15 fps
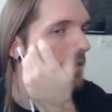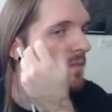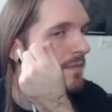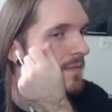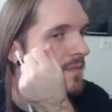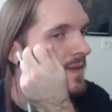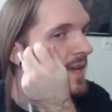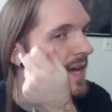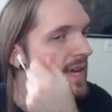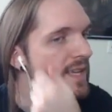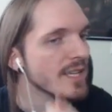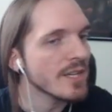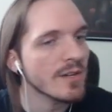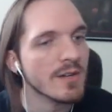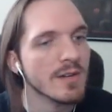Yeah,
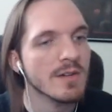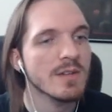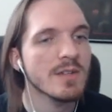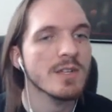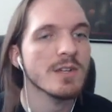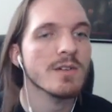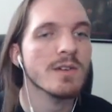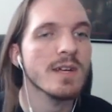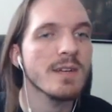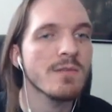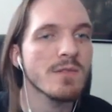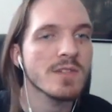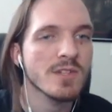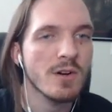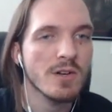you're in
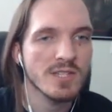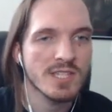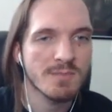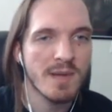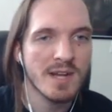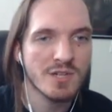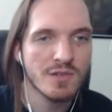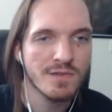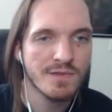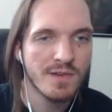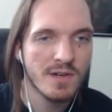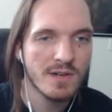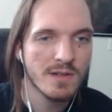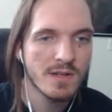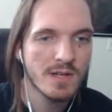what's called special
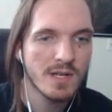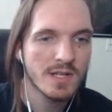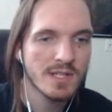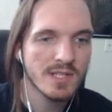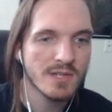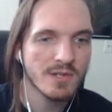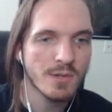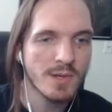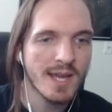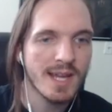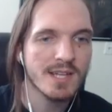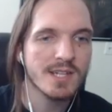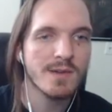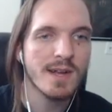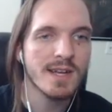fall, so you
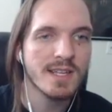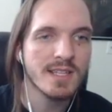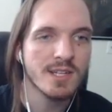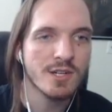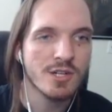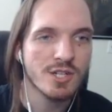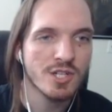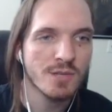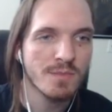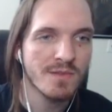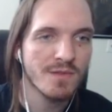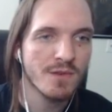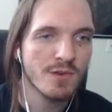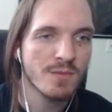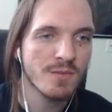can't do anything. You're super
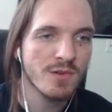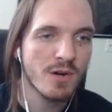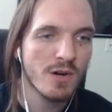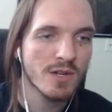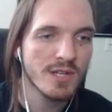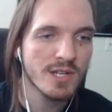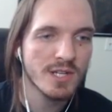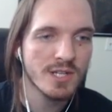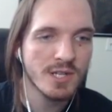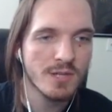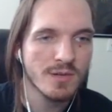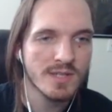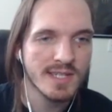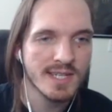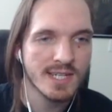vulnerable. All you can do
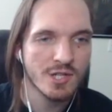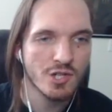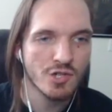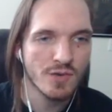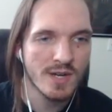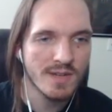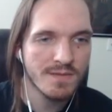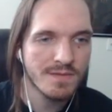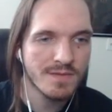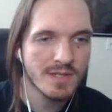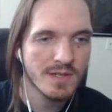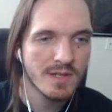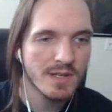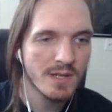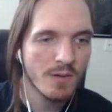is like drift
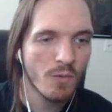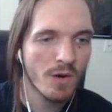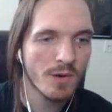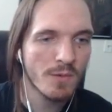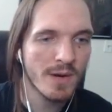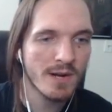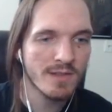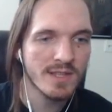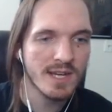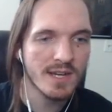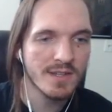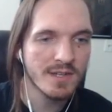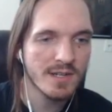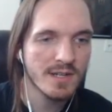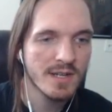one way or the
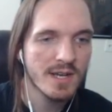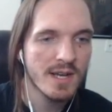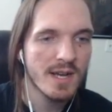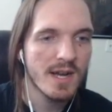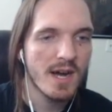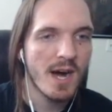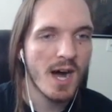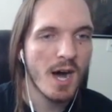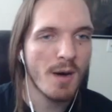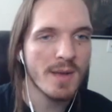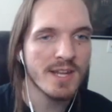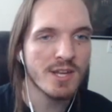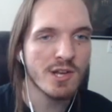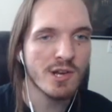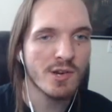other,
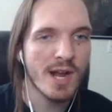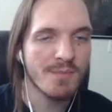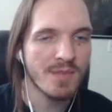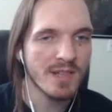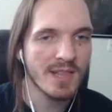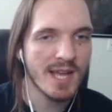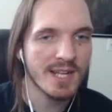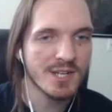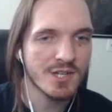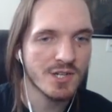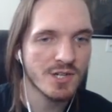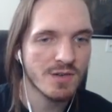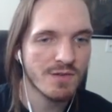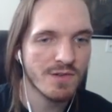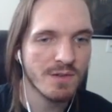and you can grab the
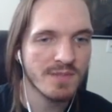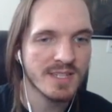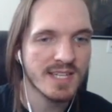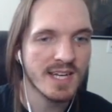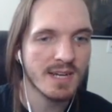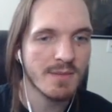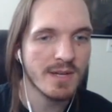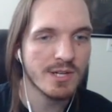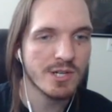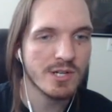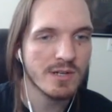ledge from this animation.